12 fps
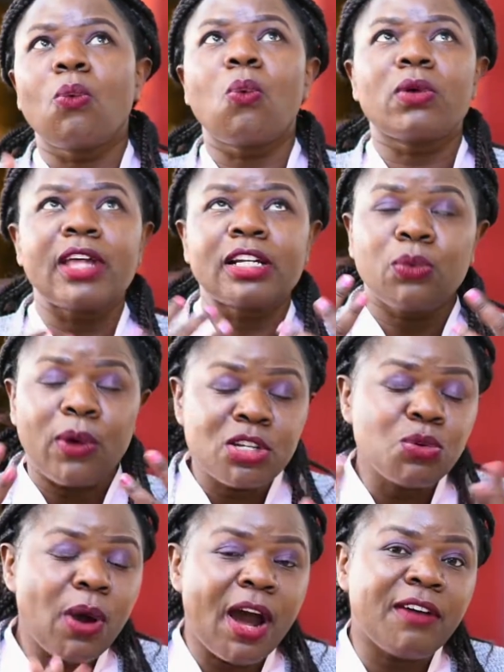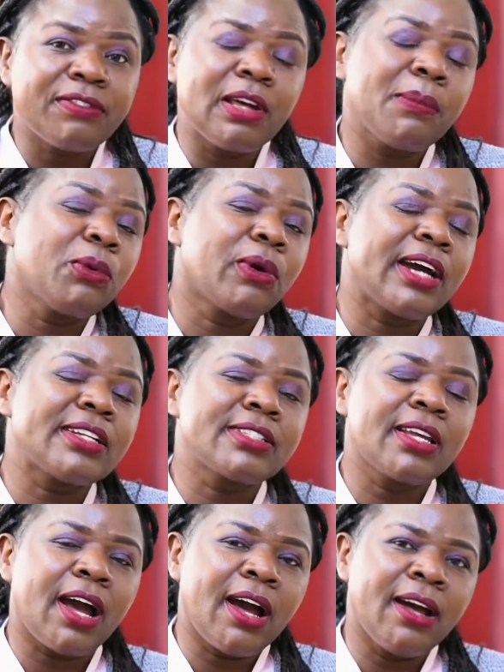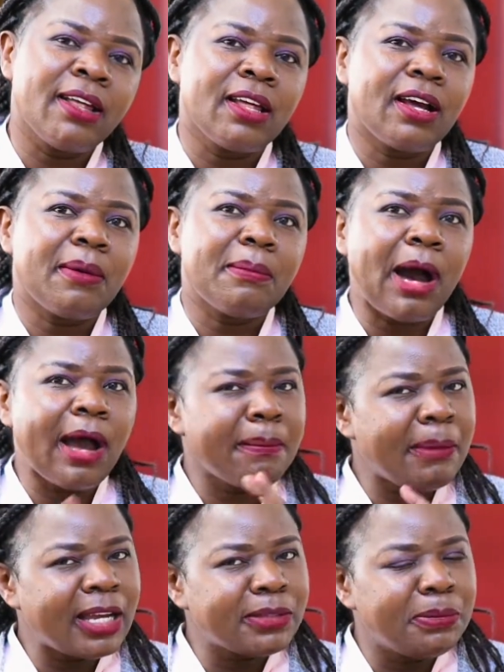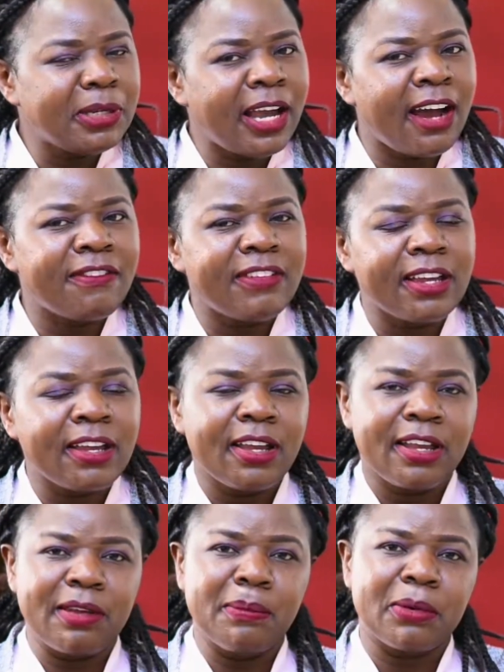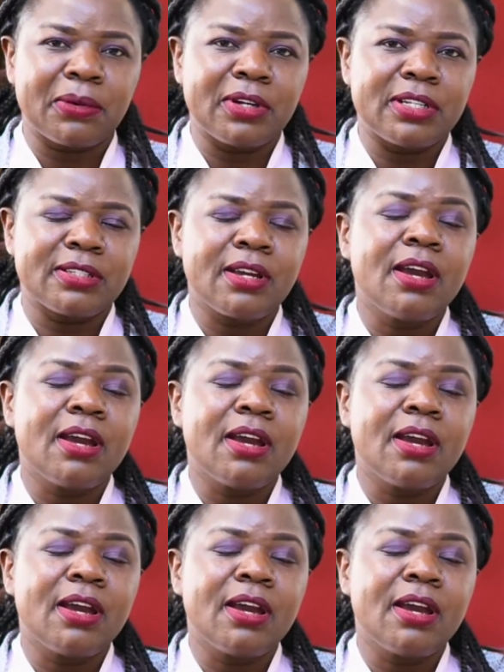that when you have them, you can say, I might be having hemorrhoids.